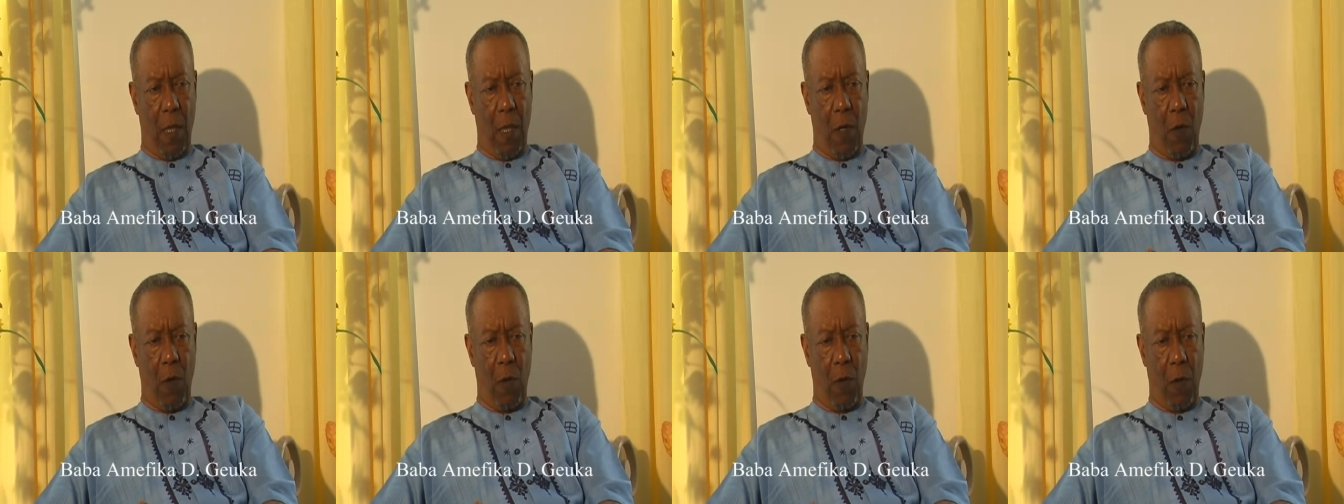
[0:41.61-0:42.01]

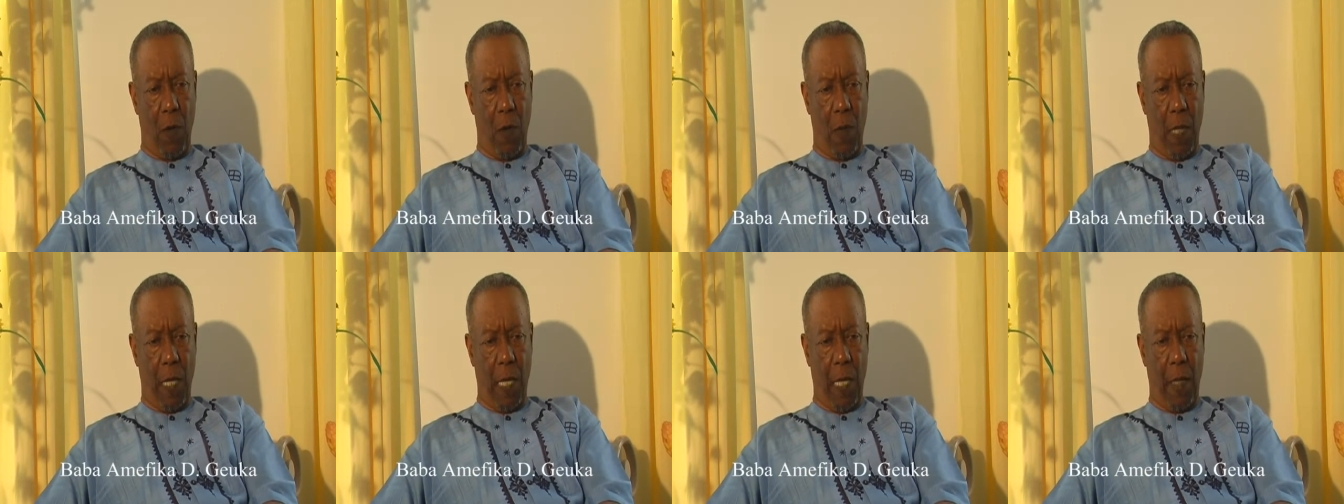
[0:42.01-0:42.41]

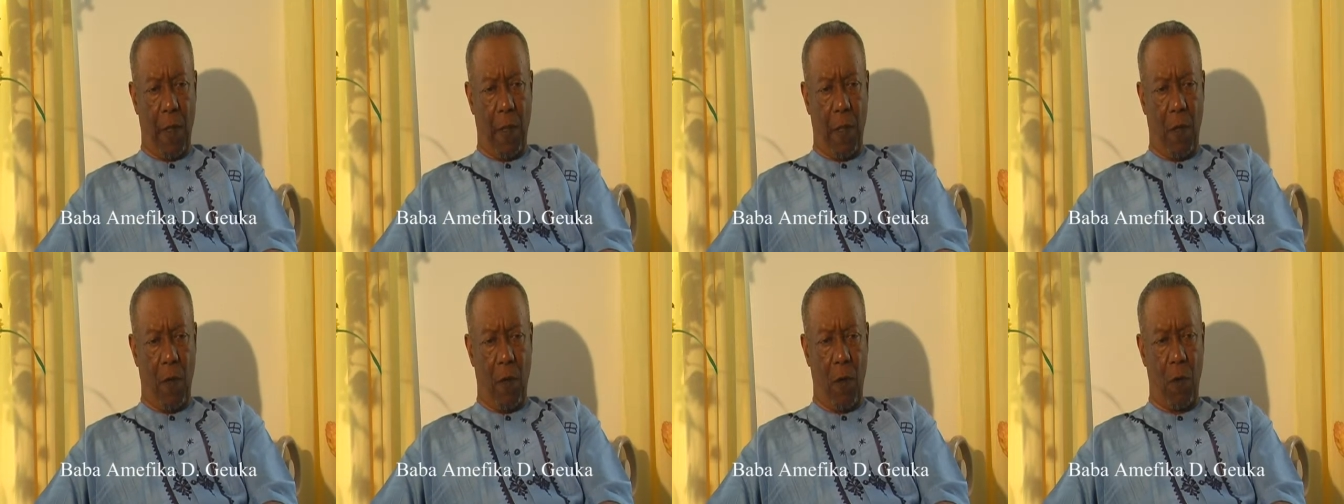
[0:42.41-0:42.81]
local
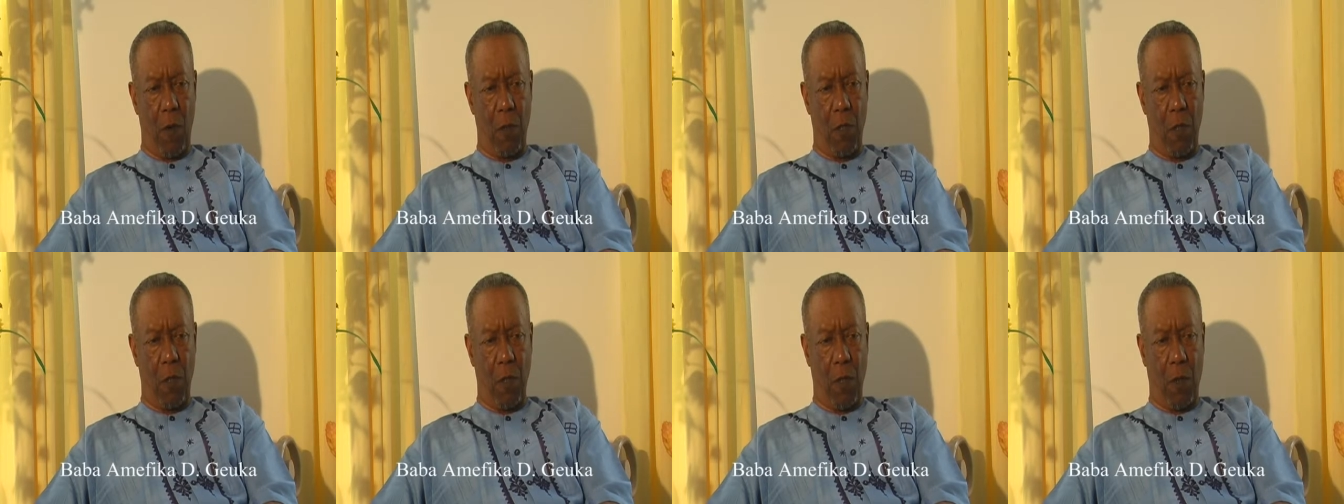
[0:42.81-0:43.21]
and
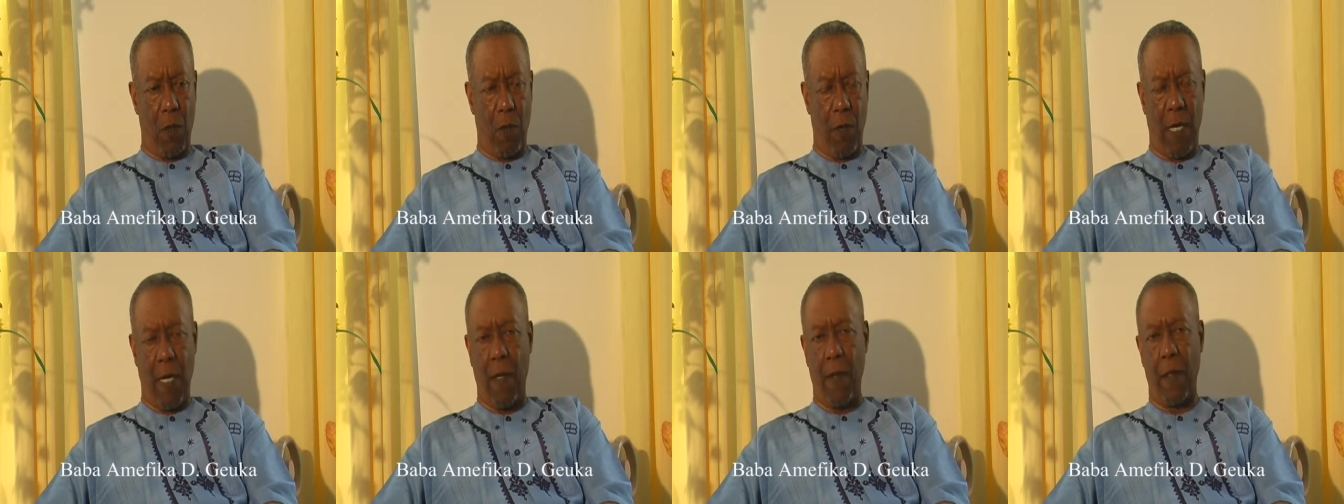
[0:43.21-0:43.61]
those
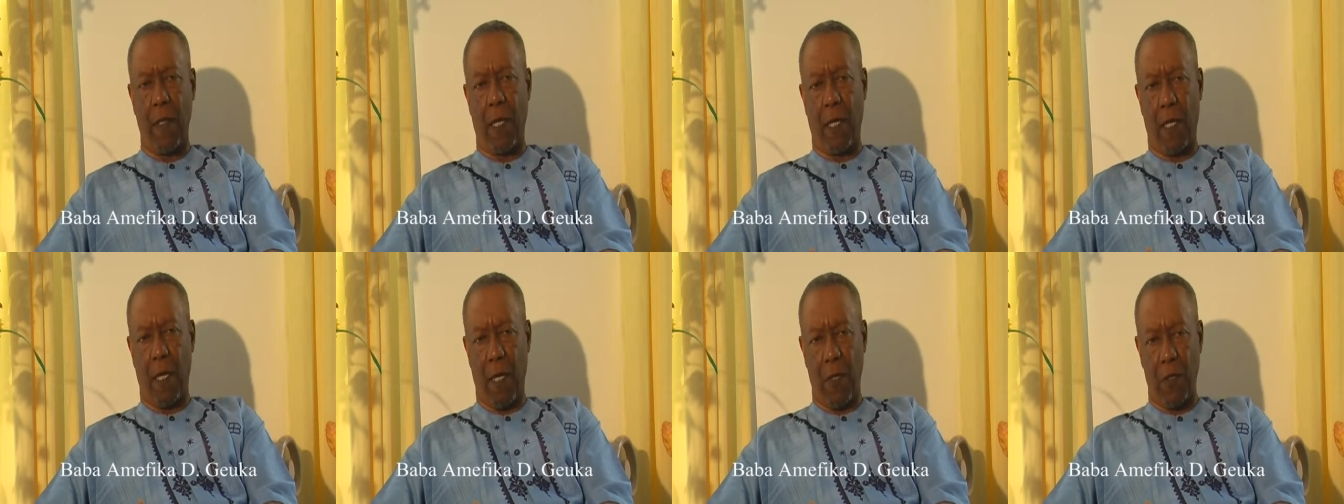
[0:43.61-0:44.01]
around
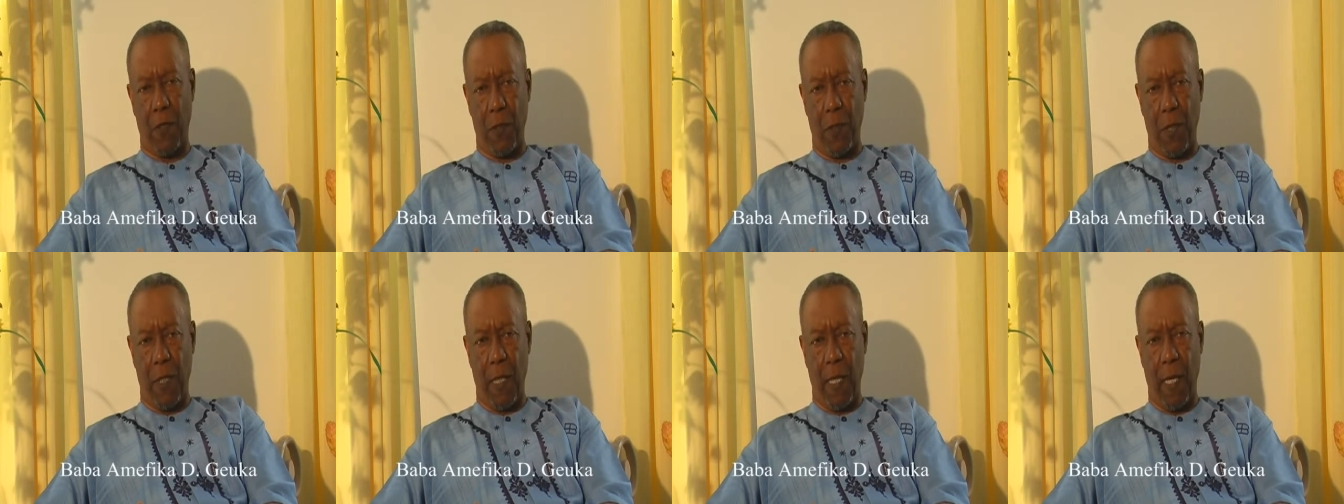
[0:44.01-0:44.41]
the
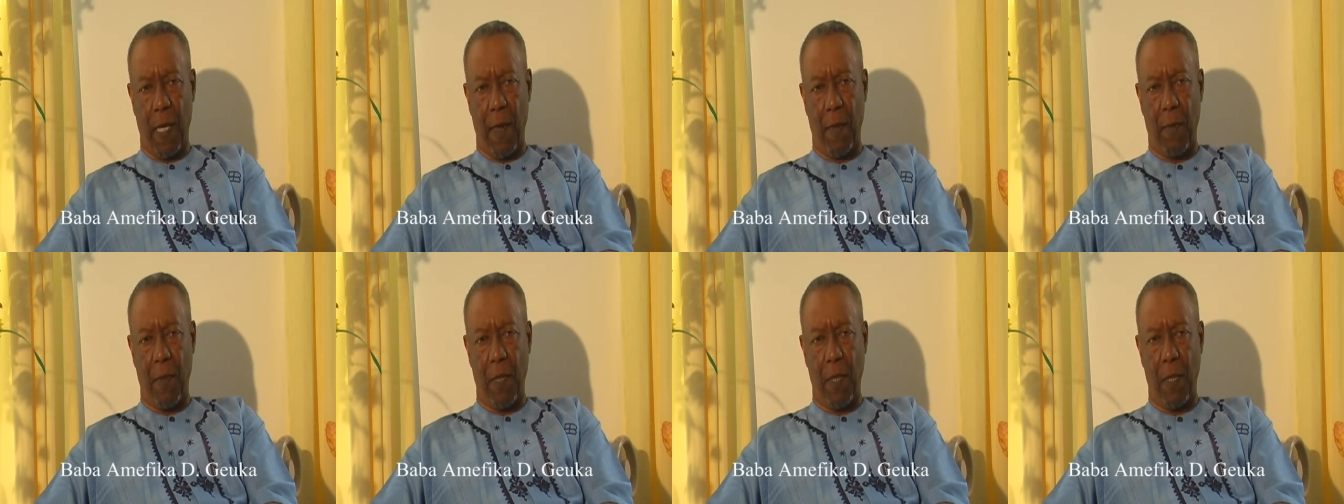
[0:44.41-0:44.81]
country that
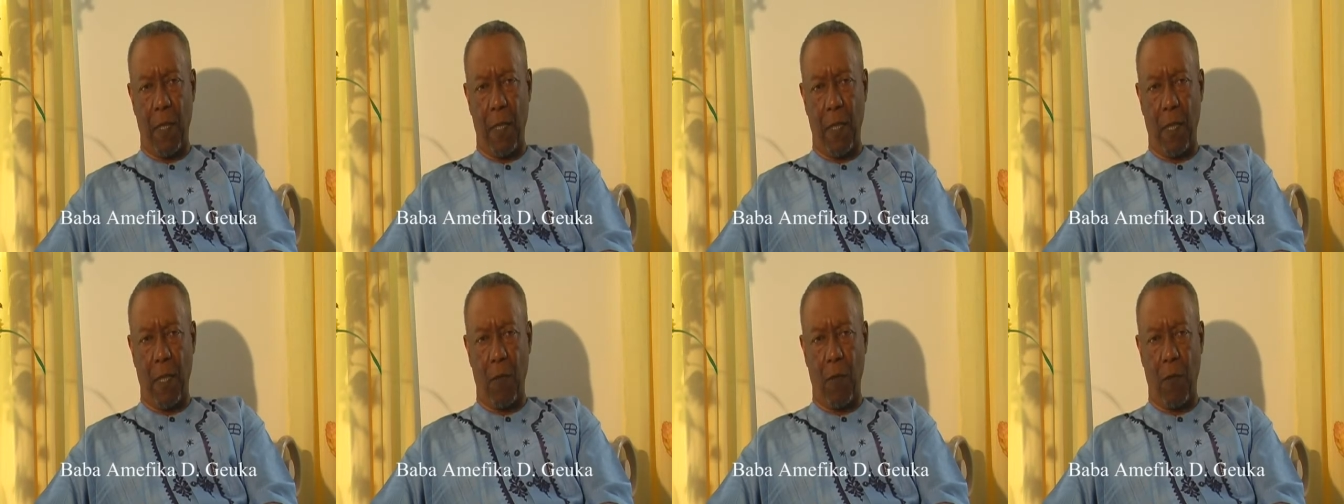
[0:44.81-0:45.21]
I've been
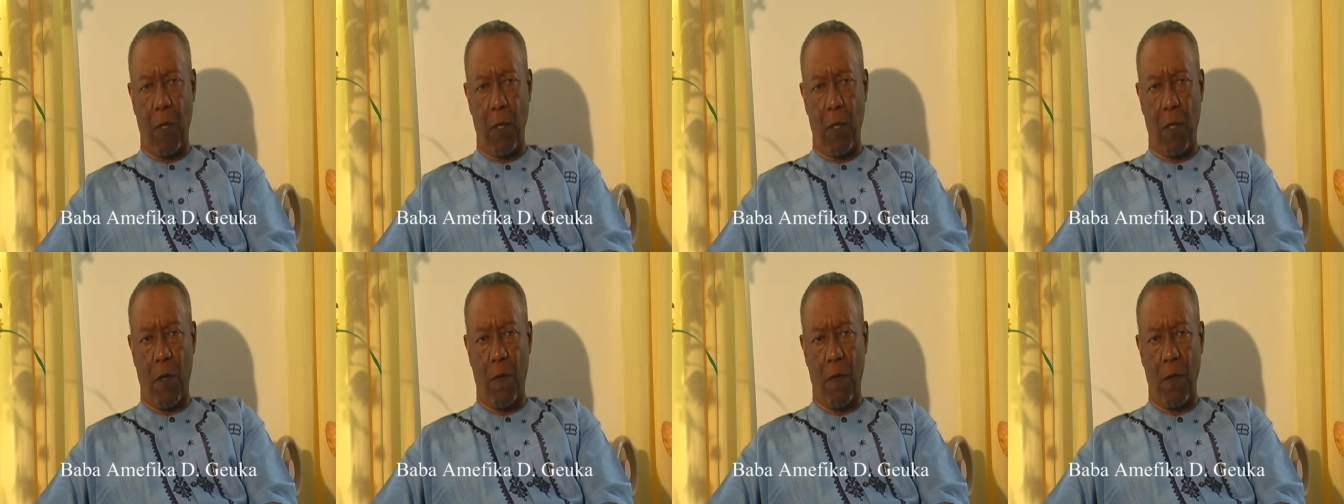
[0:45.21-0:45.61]
dealing
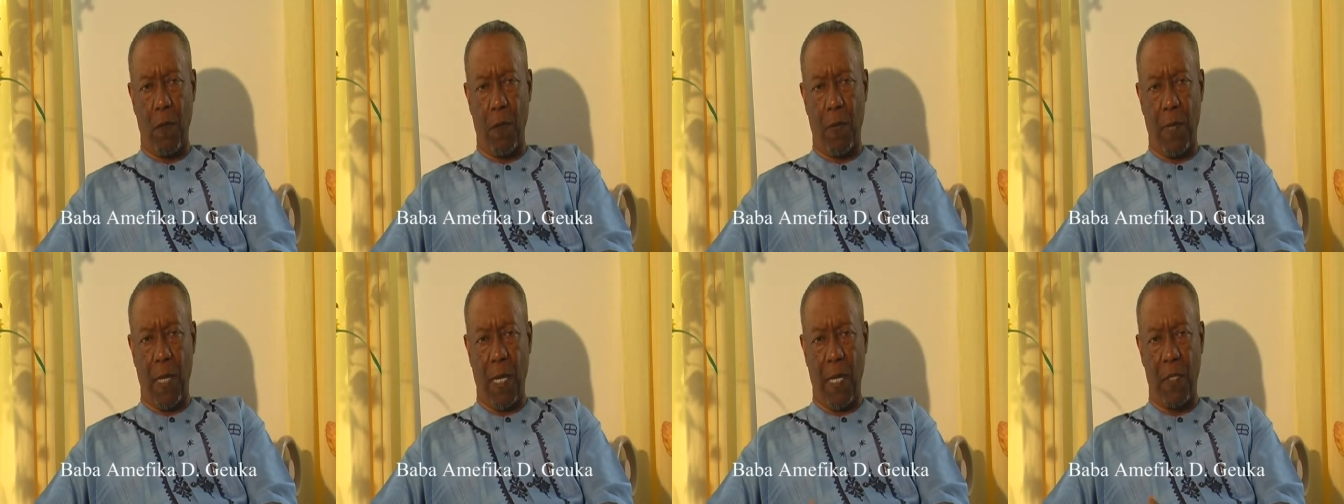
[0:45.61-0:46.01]
with over the